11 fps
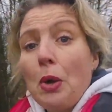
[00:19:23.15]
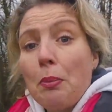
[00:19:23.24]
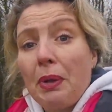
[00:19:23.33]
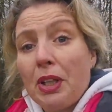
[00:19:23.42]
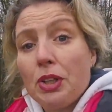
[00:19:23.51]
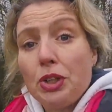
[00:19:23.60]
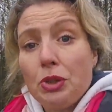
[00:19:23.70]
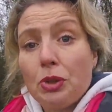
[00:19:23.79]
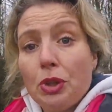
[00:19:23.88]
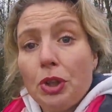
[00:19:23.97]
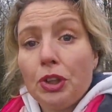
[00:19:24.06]
because you
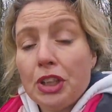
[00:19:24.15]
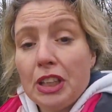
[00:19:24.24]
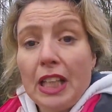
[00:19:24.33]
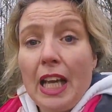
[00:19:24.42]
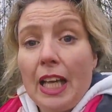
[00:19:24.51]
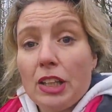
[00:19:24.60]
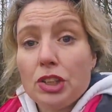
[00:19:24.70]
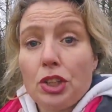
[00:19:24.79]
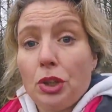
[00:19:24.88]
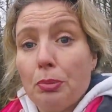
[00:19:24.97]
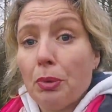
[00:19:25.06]
couldn't get
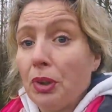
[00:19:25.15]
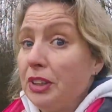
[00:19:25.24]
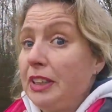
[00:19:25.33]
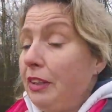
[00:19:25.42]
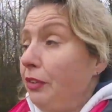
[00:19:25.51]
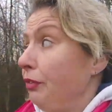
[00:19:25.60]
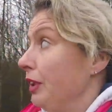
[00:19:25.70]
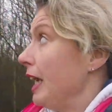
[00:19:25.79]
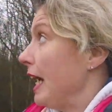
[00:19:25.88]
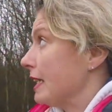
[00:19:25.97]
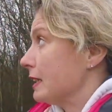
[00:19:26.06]
two more
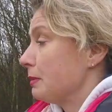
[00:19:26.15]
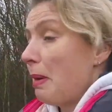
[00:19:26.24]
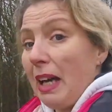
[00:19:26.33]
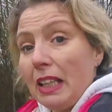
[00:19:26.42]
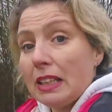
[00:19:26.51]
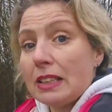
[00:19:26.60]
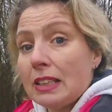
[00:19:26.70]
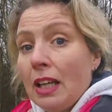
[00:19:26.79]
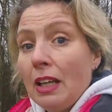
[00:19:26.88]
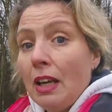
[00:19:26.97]
different aspects